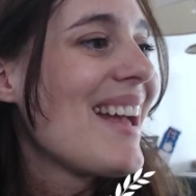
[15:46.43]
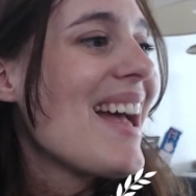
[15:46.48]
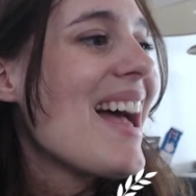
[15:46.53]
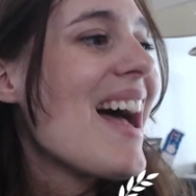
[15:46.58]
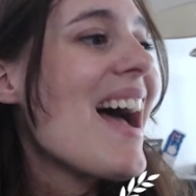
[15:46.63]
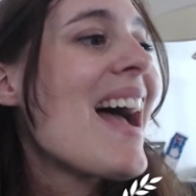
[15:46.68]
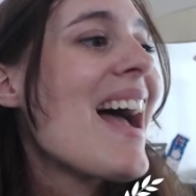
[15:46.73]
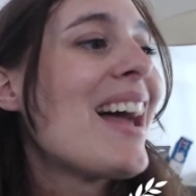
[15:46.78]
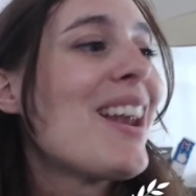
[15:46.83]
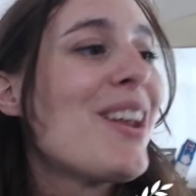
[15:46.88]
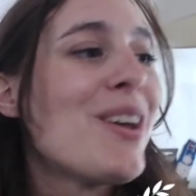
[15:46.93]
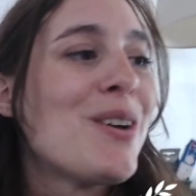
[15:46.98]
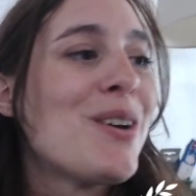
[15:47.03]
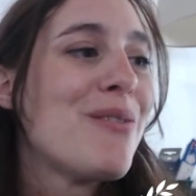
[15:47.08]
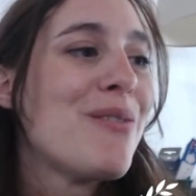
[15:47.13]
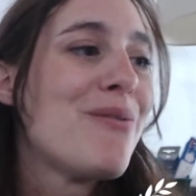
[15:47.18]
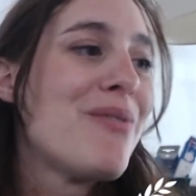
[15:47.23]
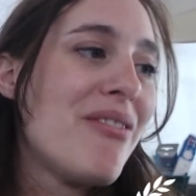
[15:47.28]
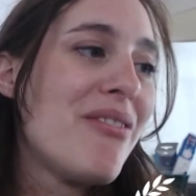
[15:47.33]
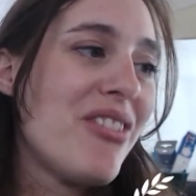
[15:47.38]
Hello
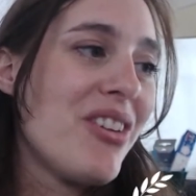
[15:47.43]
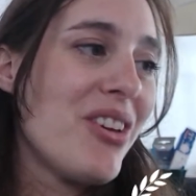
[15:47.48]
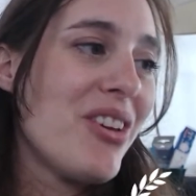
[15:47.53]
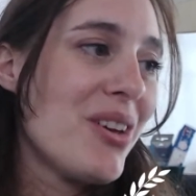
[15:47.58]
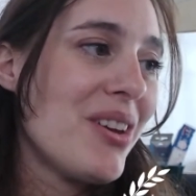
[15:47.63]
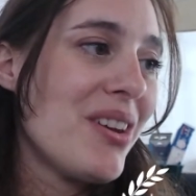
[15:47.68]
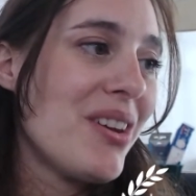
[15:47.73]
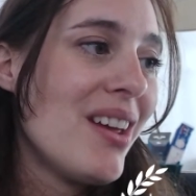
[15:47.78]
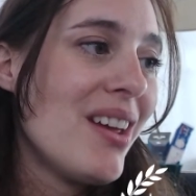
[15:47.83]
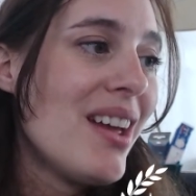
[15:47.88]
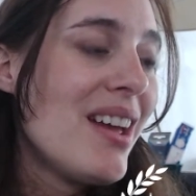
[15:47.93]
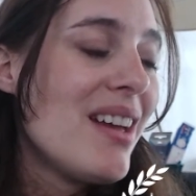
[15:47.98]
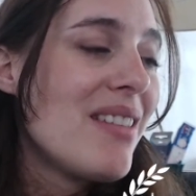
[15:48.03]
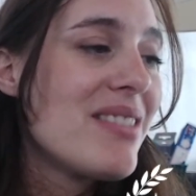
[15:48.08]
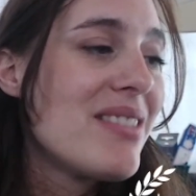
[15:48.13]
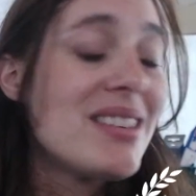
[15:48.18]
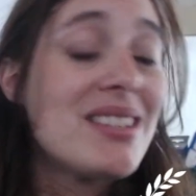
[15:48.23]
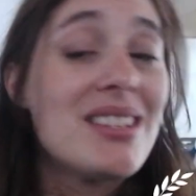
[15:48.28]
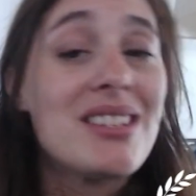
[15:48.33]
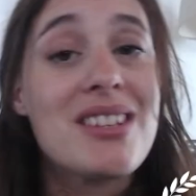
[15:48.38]
Vivian.
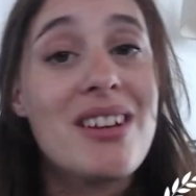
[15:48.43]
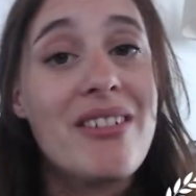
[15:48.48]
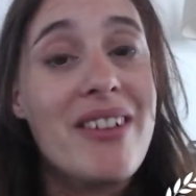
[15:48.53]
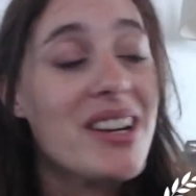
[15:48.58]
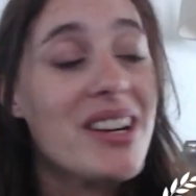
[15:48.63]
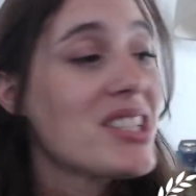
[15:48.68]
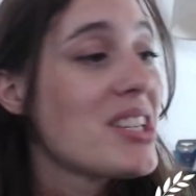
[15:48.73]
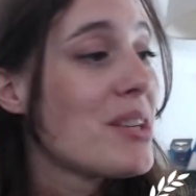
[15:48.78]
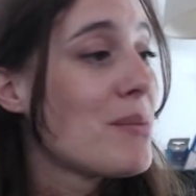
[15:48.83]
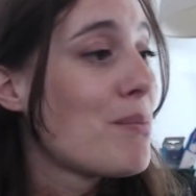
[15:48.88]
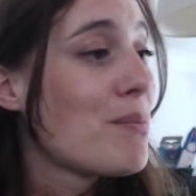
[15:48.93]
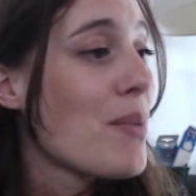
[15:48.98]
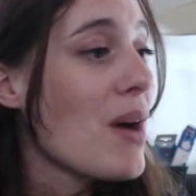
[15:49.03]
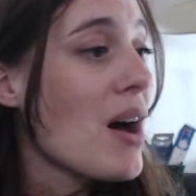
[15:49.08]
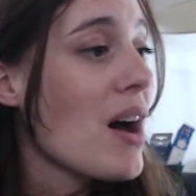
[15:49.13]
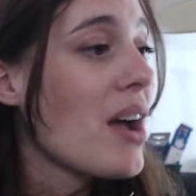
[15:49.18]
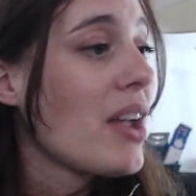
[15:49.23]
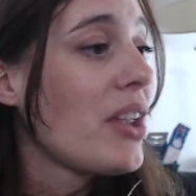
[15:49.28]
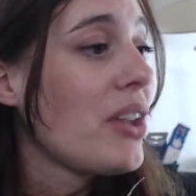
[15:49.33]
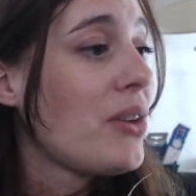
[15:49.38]
This is directed
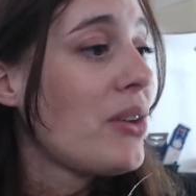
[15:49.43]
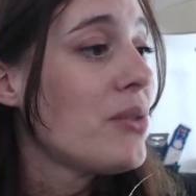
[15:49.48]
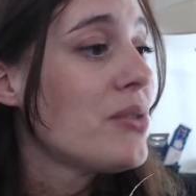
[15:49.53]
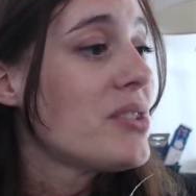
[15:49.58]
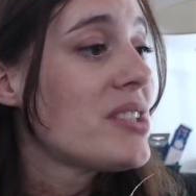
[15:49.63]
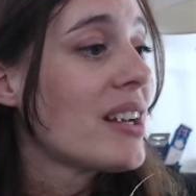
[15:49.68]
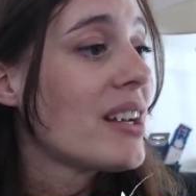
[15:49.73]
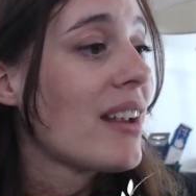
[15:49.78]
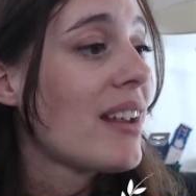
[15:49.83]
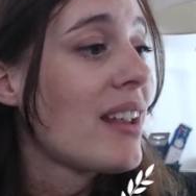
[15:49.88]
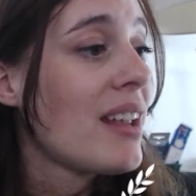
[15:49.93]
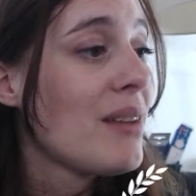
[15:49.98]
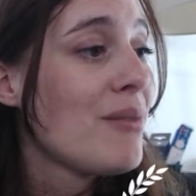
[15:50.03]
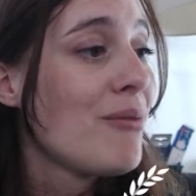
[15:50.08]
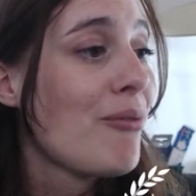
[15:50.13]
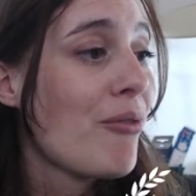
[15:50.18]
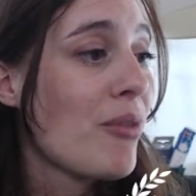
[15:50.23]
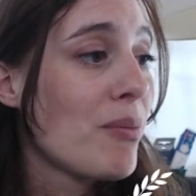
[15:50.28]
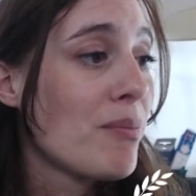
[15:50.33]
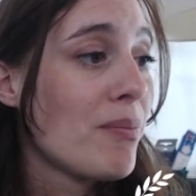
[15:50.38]
by Yoo-jin Kim
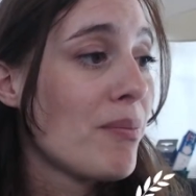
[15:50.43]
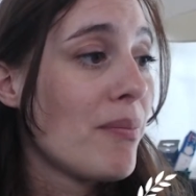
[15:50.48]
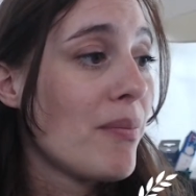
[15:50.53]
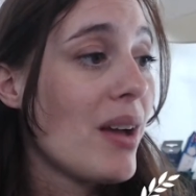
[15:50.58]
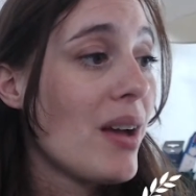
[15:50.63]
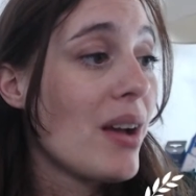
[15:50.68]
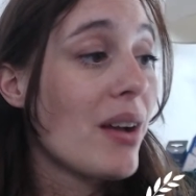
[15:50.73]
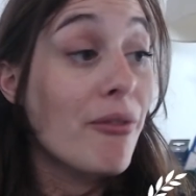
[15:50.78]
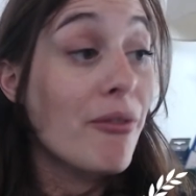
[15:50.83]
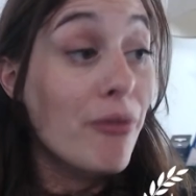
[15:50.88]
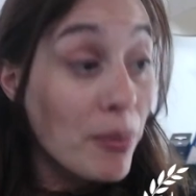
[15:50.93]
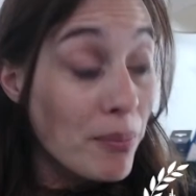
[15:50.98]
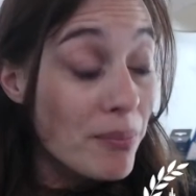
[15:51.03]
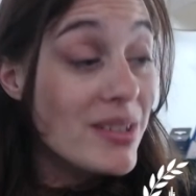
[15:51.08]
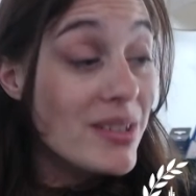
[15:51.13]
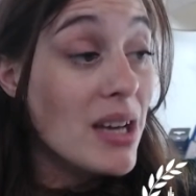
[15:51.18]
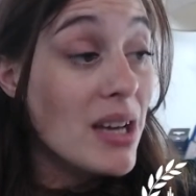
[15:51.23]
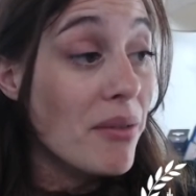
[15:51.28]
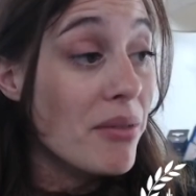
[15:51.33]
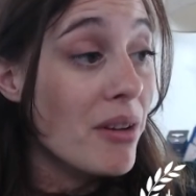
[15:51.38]
from
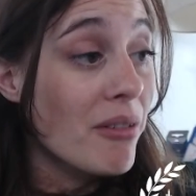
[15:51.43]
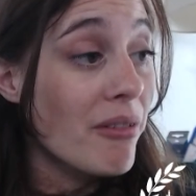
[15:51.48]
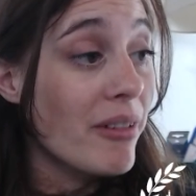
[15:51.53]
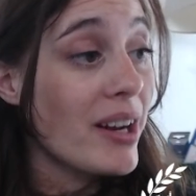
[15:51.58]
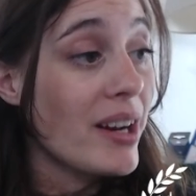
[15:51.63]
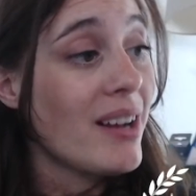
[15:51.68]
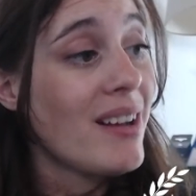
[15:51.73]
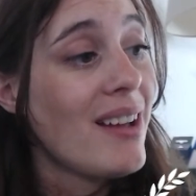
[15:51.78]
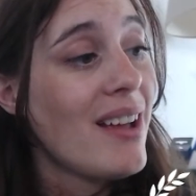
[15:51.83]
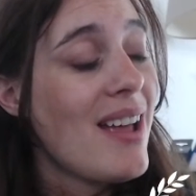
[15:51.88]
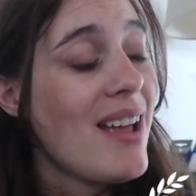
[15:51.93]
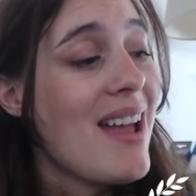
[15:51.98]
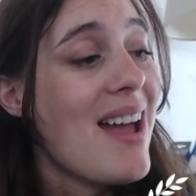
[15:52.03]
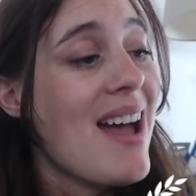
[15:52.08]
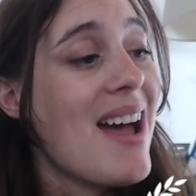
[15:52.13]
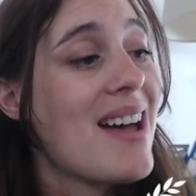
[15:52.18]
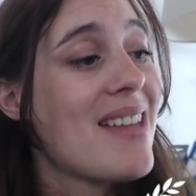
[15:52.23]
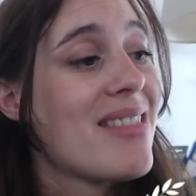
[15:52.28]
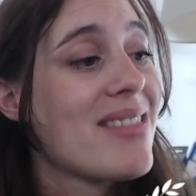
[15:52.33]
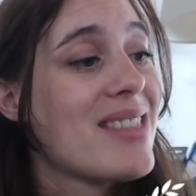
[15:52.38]
South Korea,
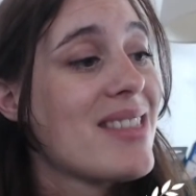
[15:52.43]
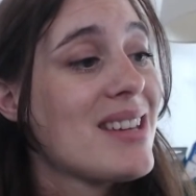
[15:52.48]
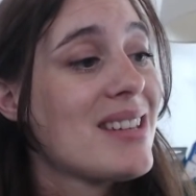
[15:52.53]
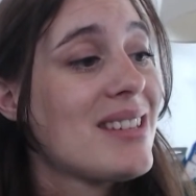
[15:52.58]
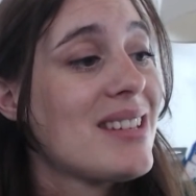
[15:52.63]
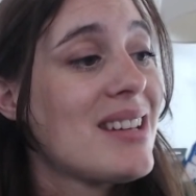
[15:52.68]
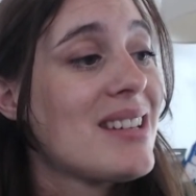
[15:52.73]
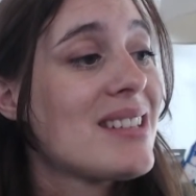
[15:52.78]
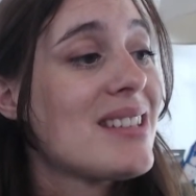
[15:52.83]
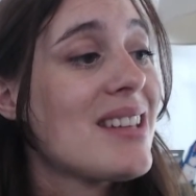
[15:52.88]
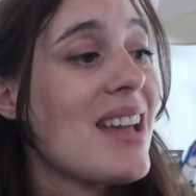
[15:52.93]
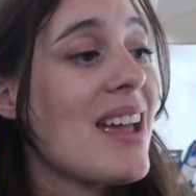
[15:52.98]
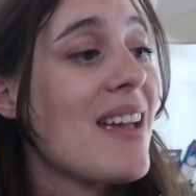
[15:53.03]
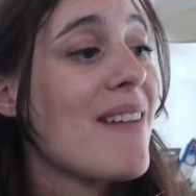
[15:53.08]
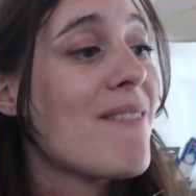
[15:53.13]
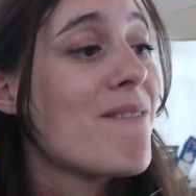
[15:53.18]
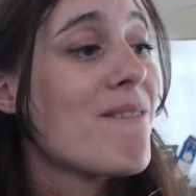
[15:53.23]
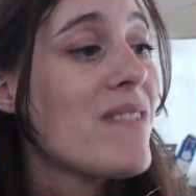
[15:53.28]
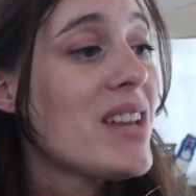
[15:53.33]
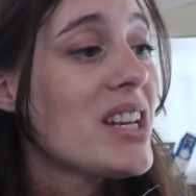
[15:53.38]
and this is a
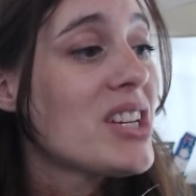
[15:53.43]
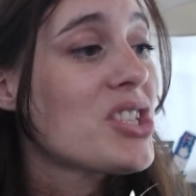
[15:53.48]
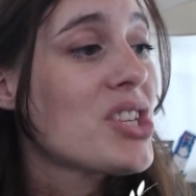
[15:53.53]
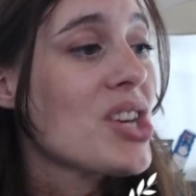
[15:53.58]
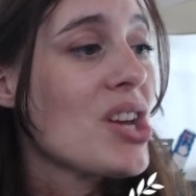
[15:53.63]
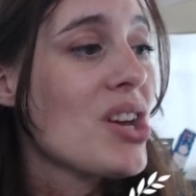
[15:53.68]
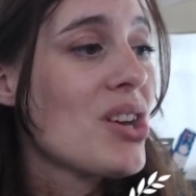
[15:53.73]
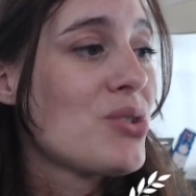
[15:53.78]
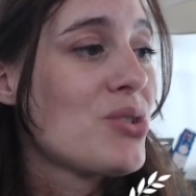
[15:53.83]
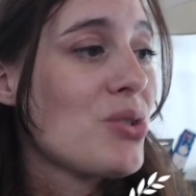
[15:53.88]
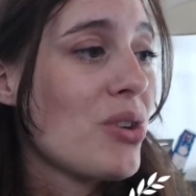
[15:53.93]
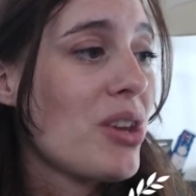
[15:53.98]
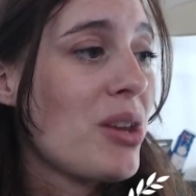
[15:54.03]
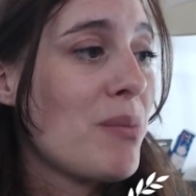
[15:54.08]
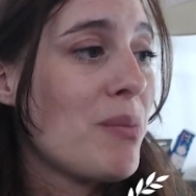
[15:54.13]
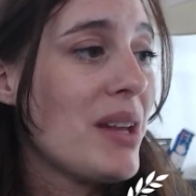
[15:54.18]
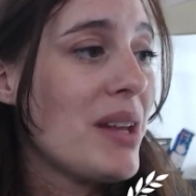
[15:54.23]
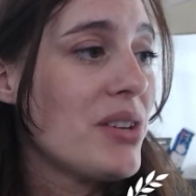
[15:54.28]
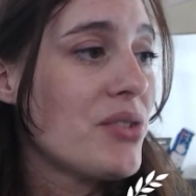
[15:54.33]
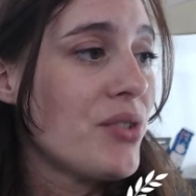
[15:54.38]
feature
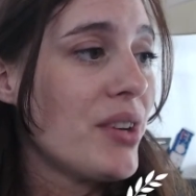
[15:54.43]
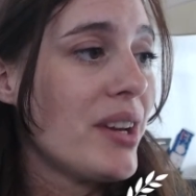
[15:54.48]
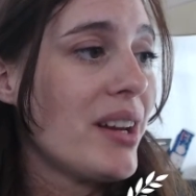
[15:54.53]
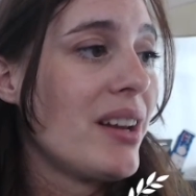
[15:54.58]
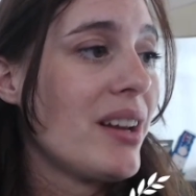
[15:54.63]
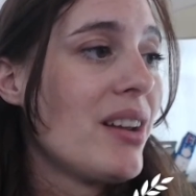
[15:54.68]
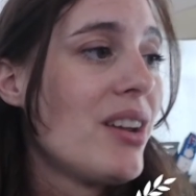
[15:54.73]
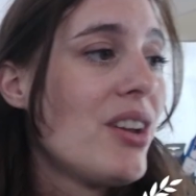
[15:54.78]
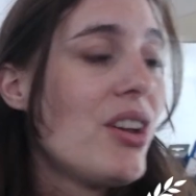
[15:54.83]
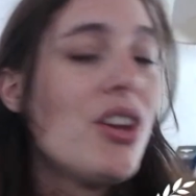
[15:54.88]
documentary.